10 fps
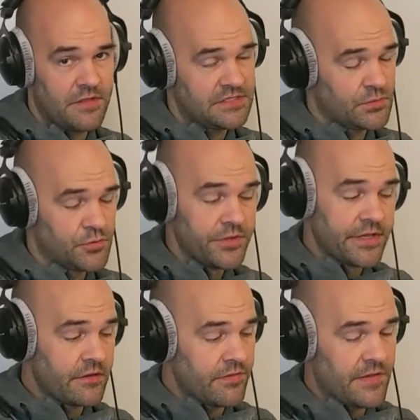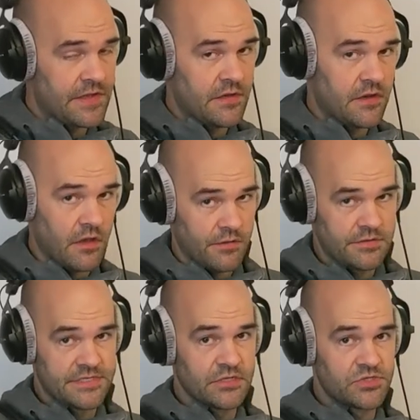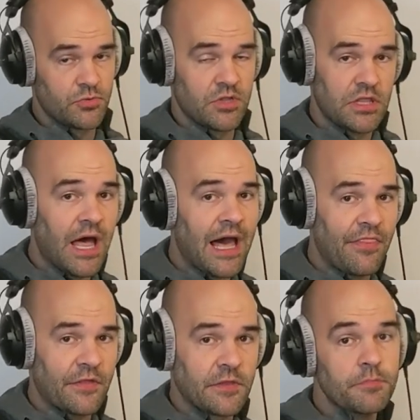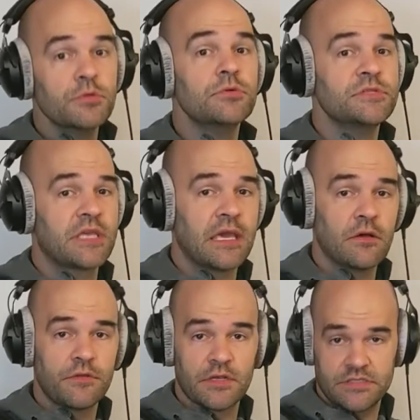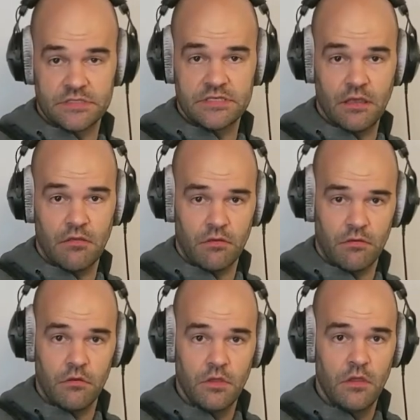That's a really good thing to know. It tells you a lot that the blues scale doesn't tell you.